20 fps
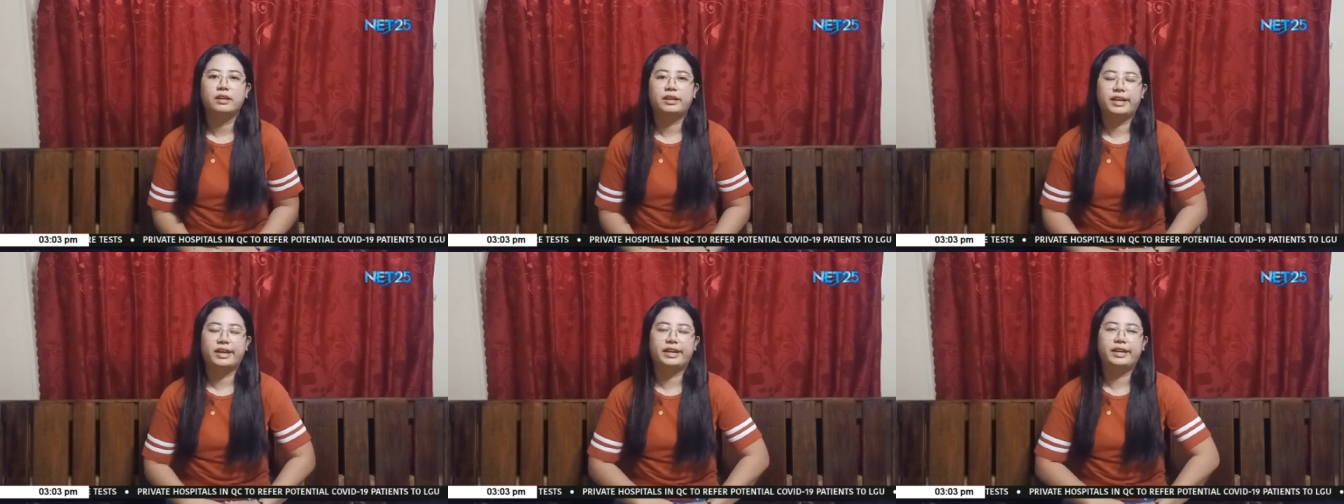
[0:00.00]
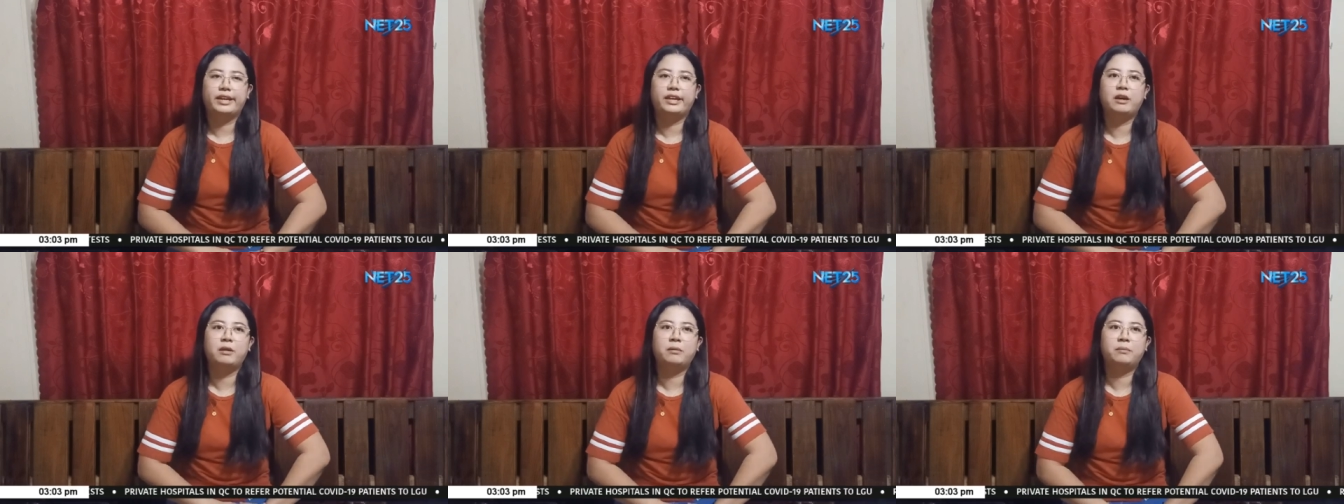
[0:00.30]

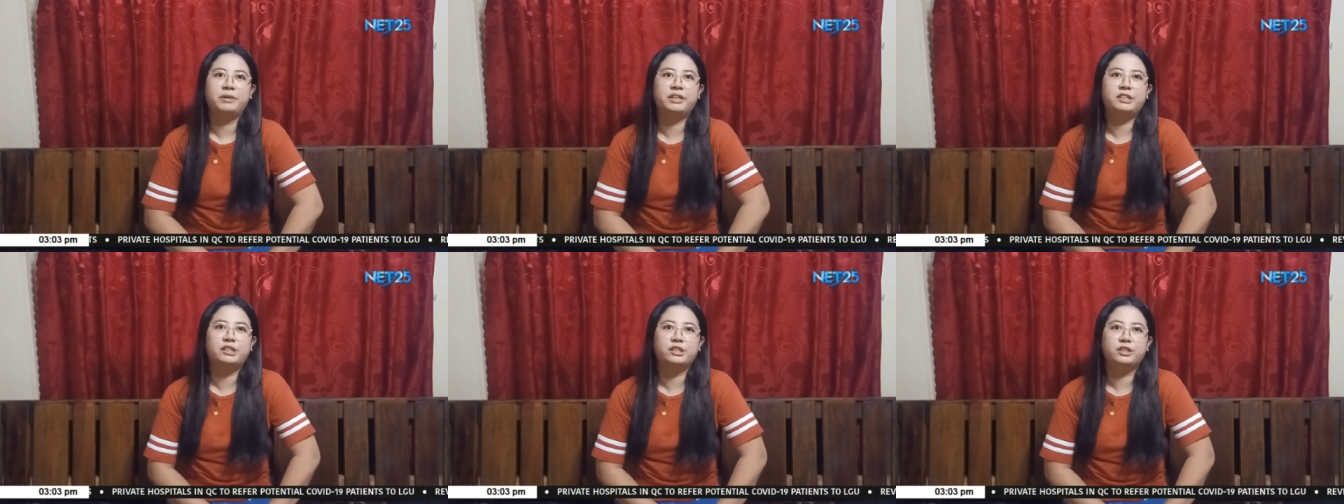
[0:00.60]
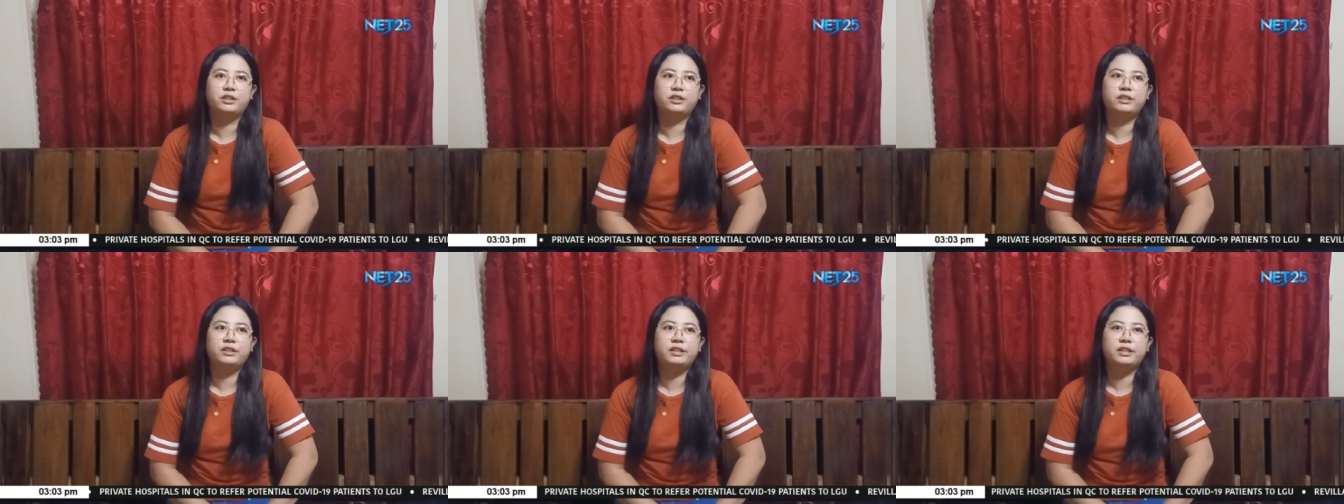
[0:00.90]
Okay, um, it's
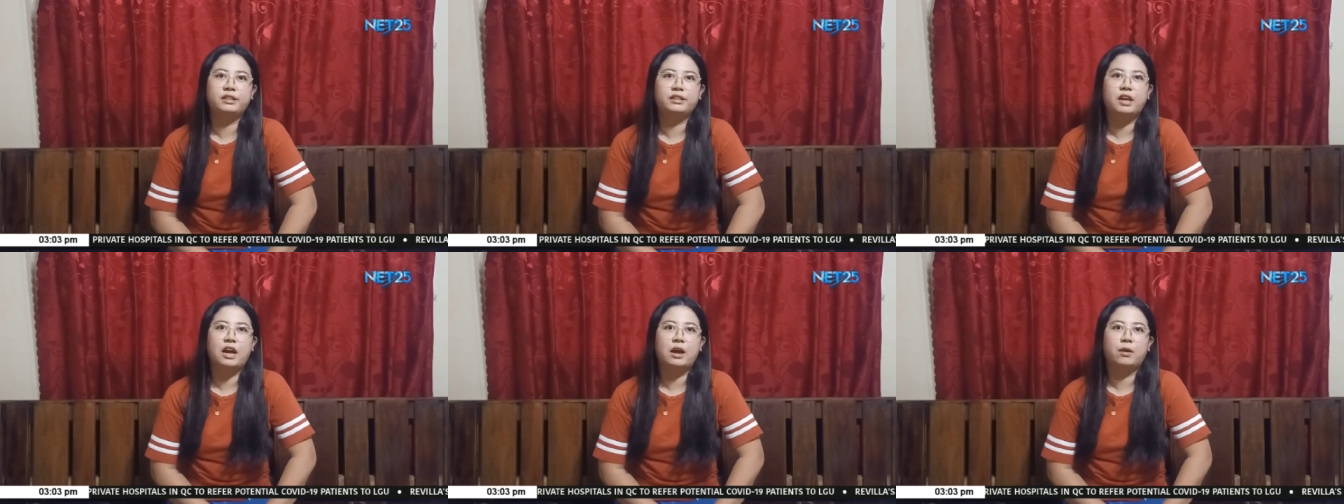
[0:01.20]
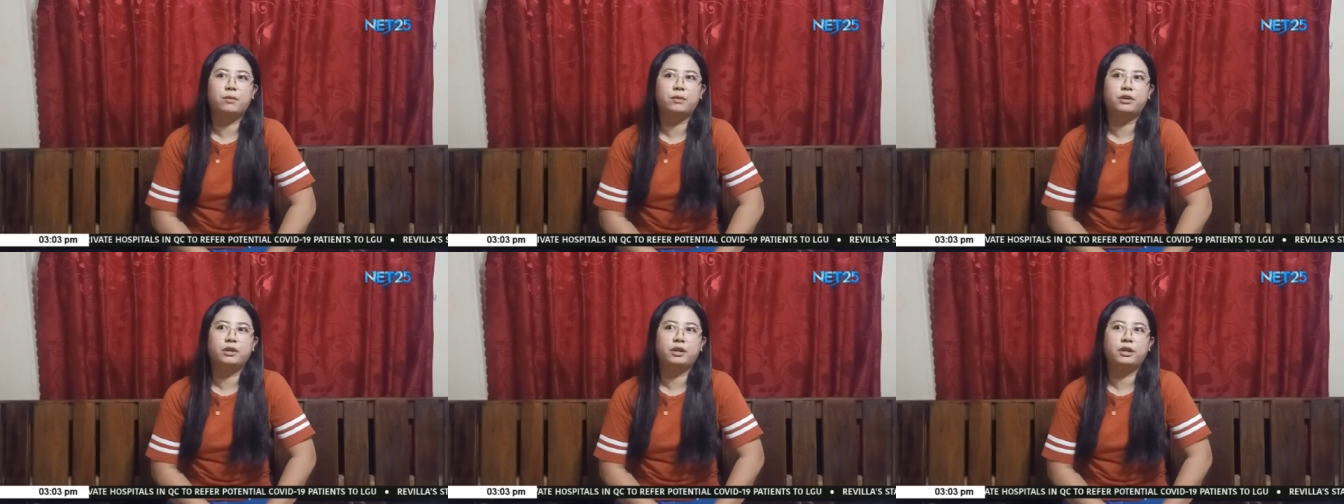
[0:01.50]
good that
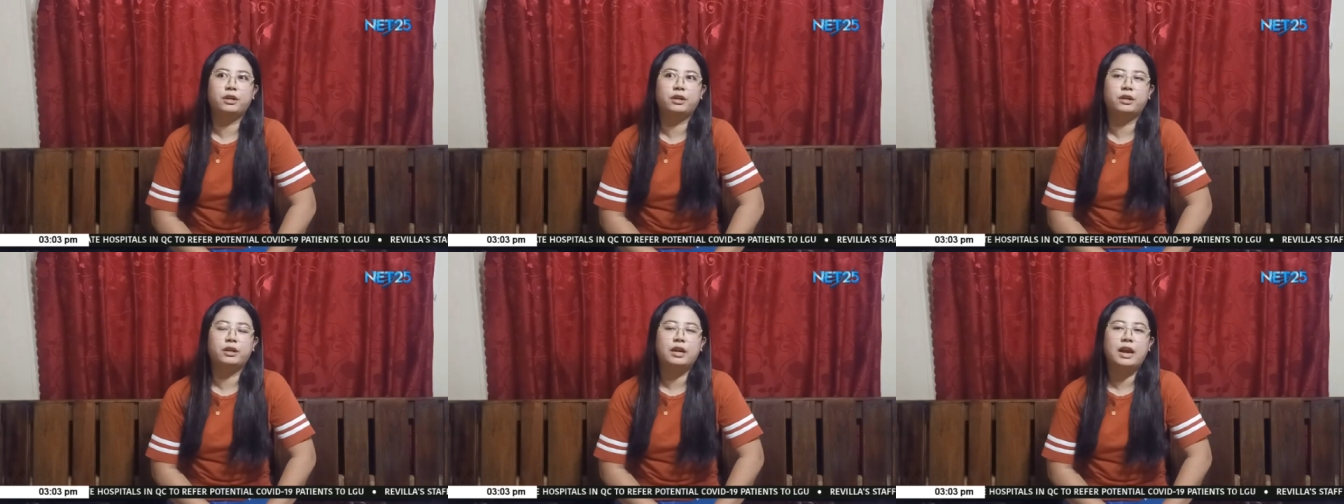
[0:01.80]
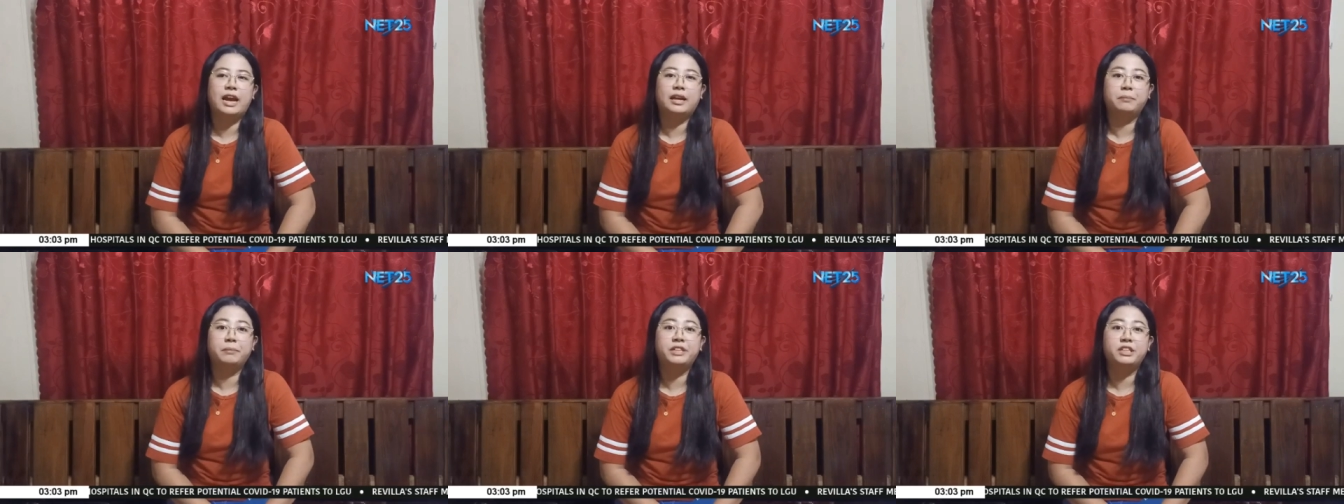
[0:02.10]
our
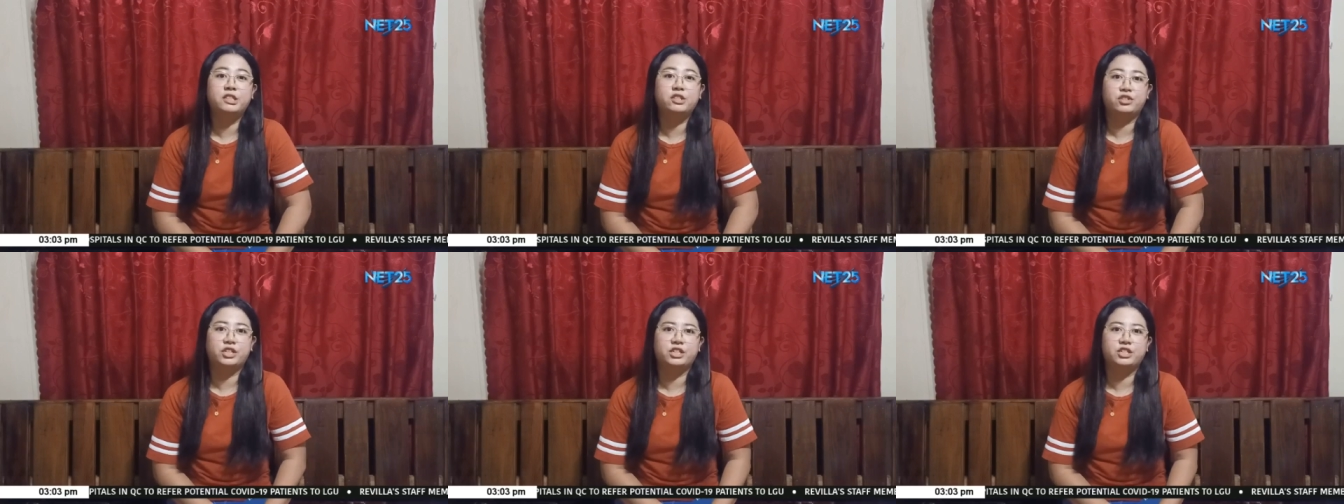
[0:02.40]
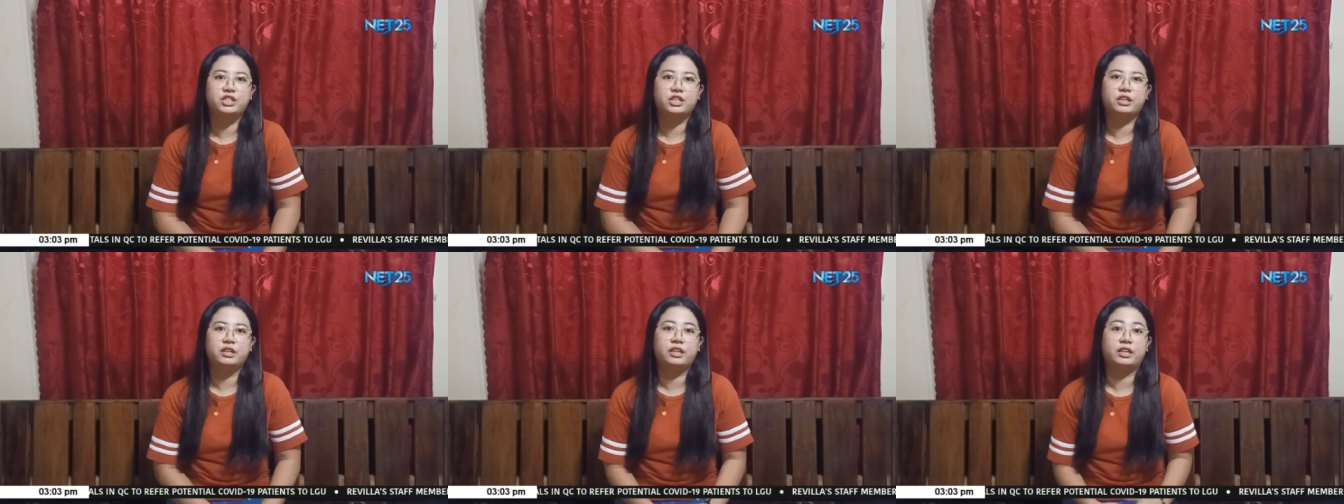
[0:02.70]

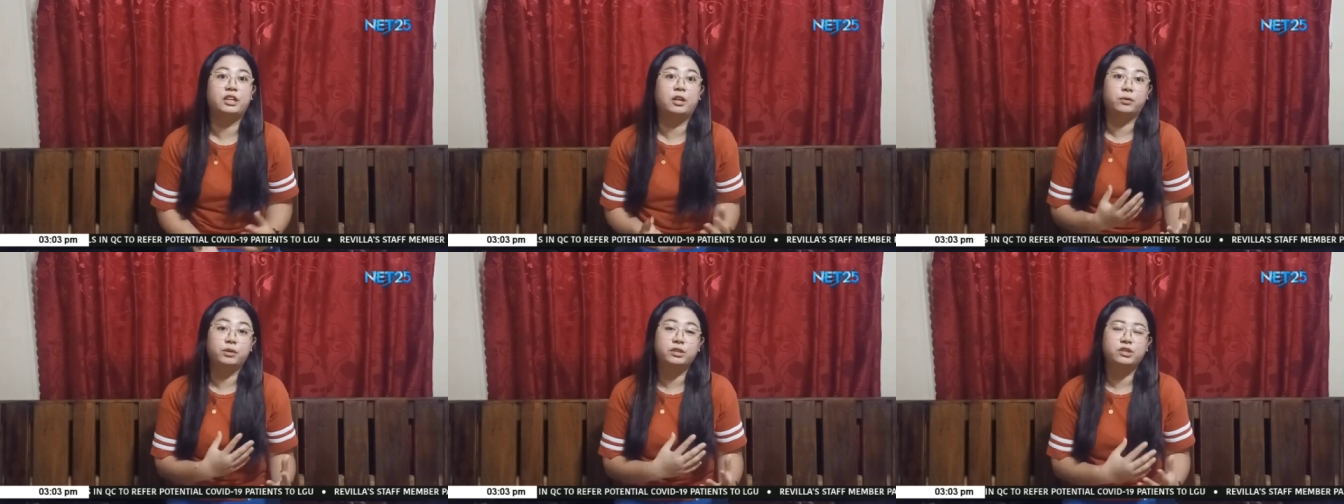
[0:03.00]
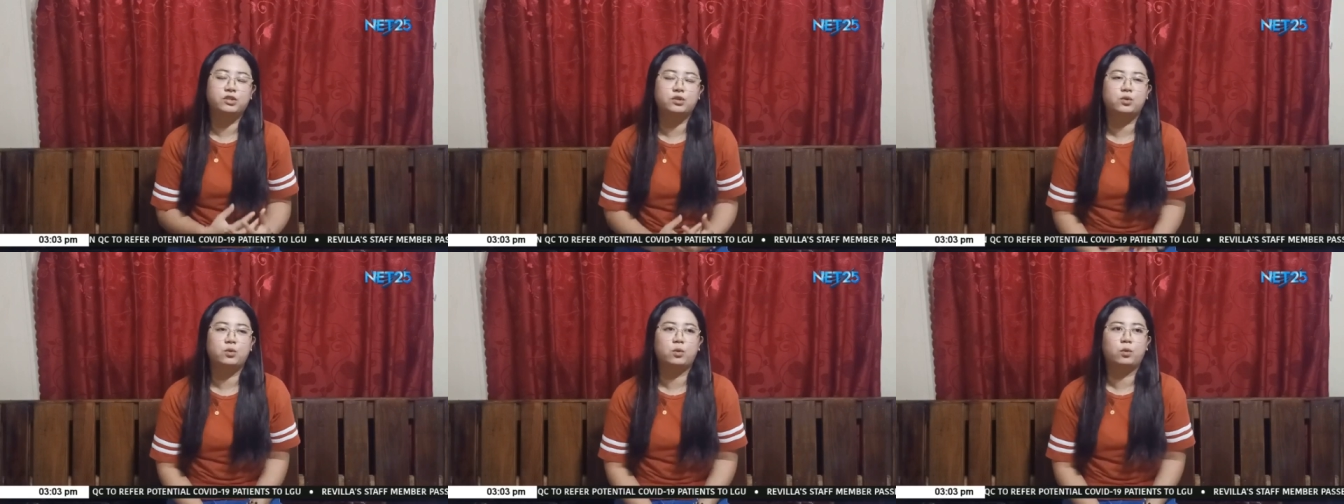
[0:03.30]
administration in our
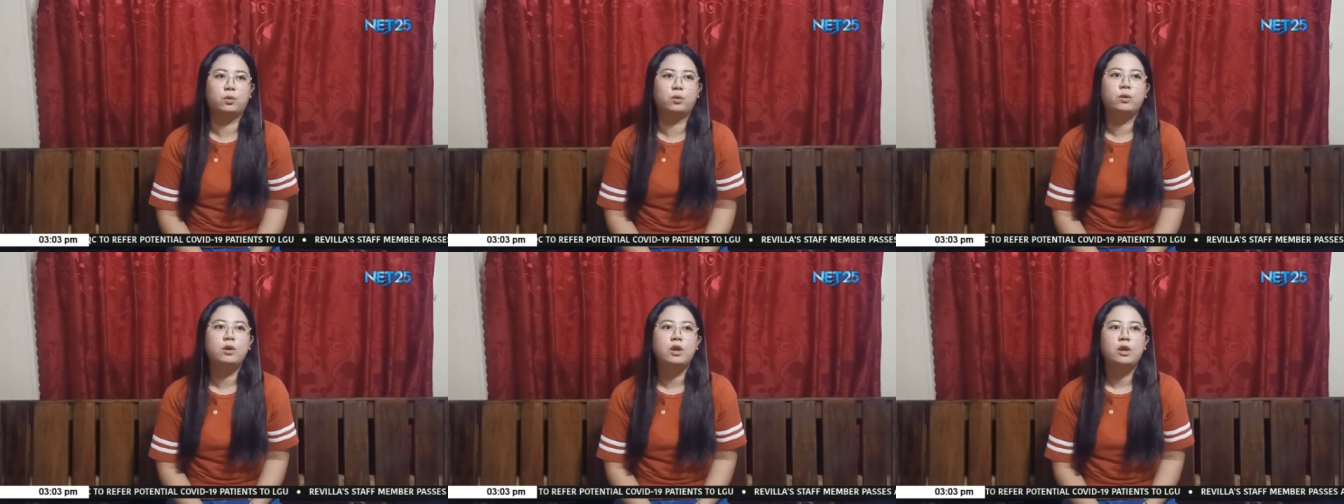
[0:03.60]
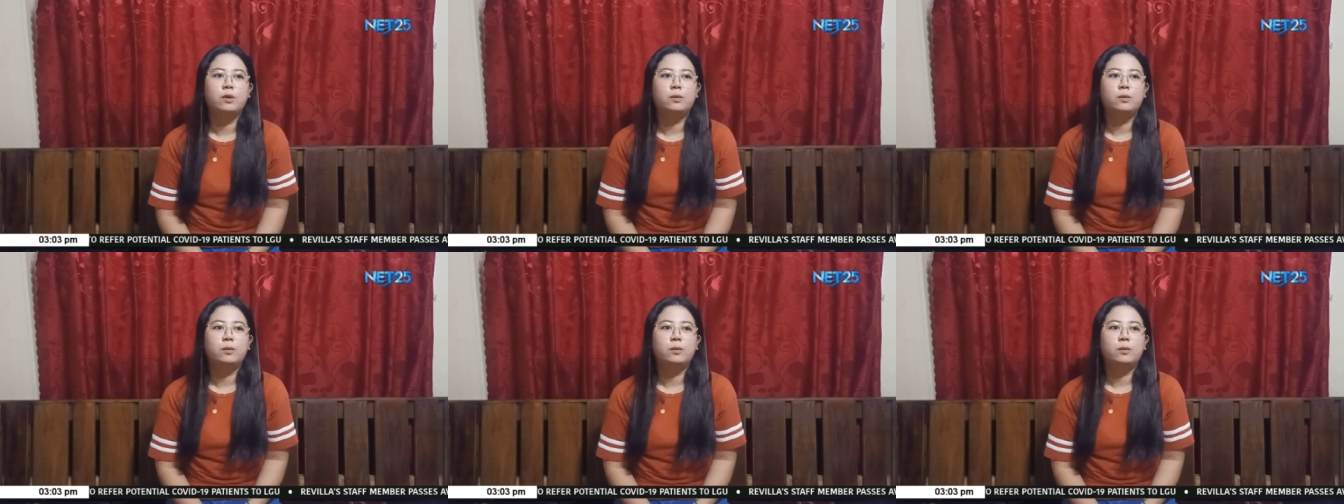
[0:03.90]
school